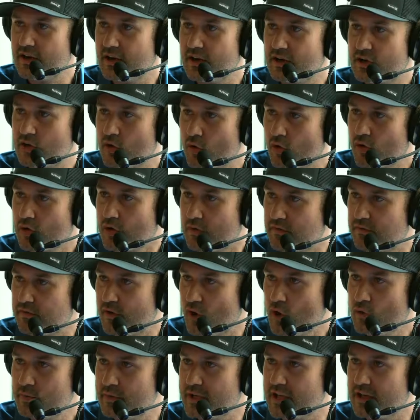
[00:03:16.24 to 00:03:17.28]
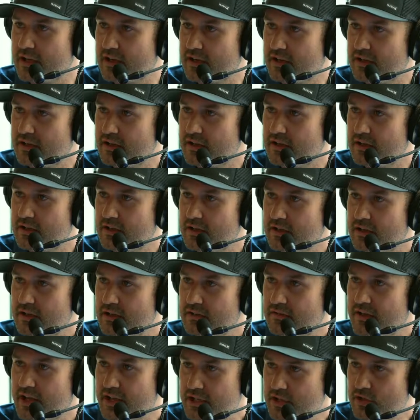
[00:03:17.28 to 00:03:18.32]
agoraphobia.
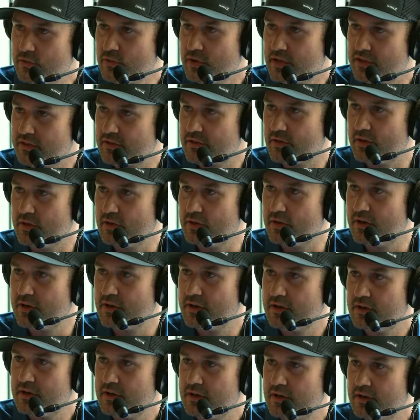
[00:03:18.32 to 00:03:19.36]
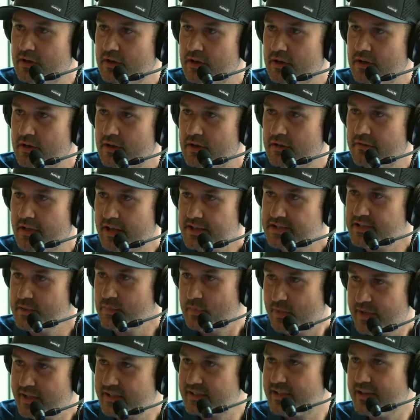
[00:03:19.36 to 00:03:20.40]
Yeah. That you went through. That's a big